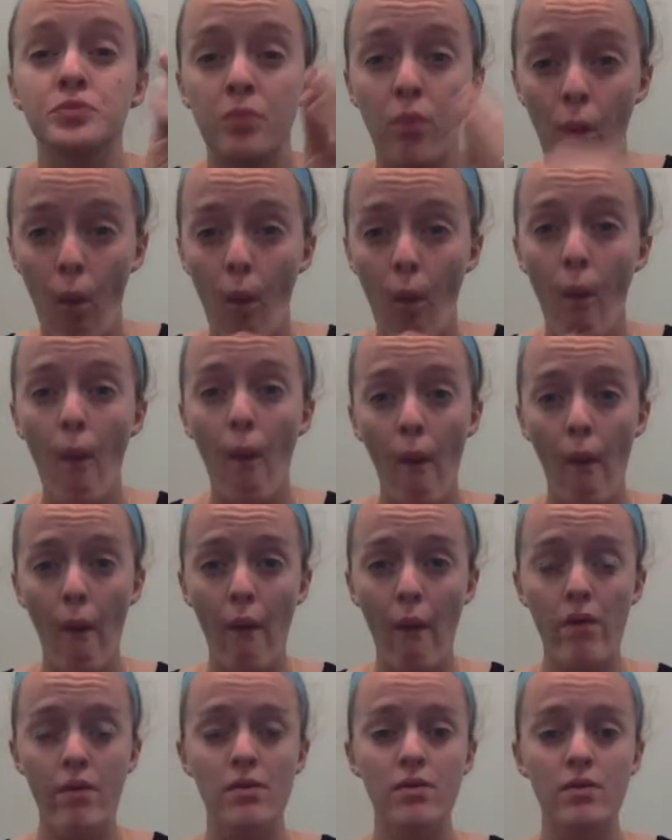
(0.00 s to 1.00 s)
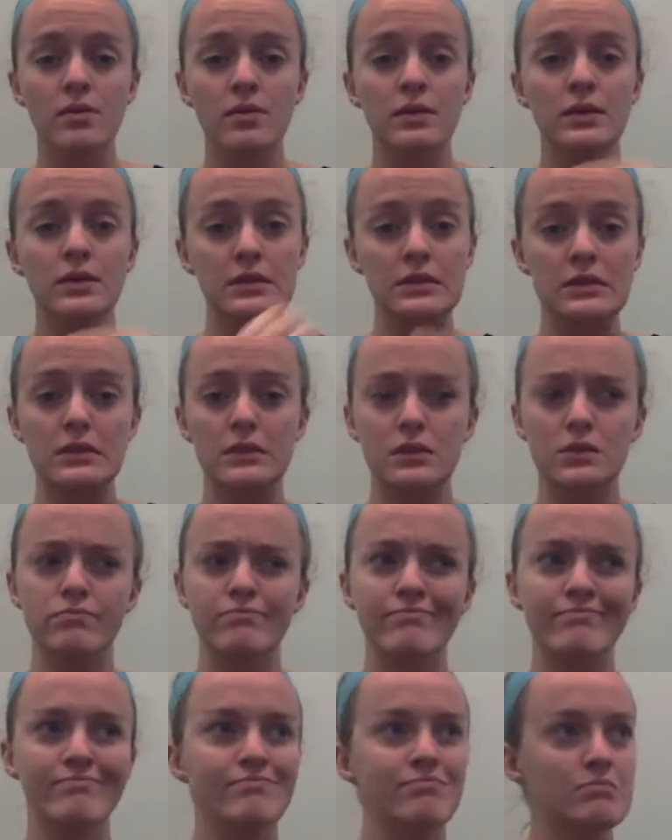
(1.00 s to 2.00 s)
So all that combined
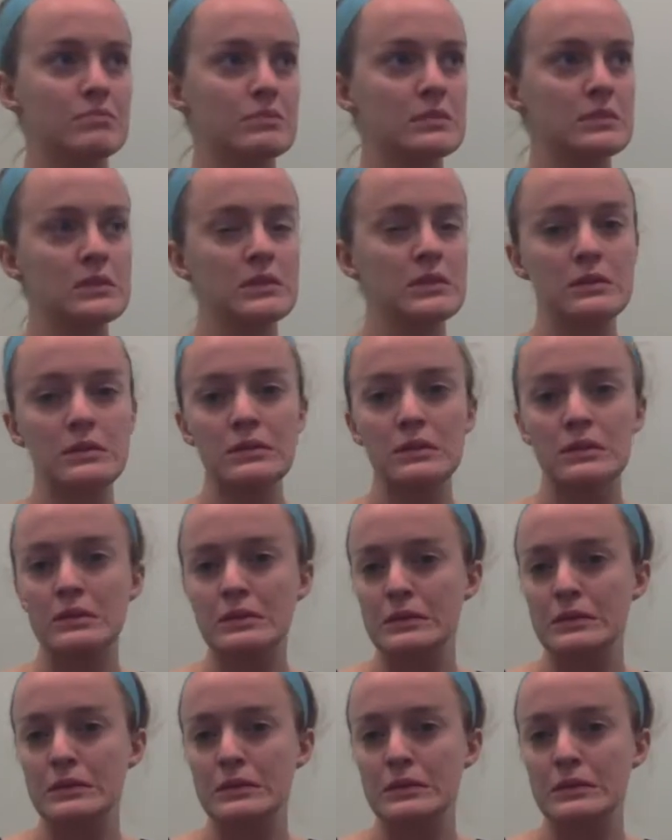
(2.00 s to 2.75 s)
made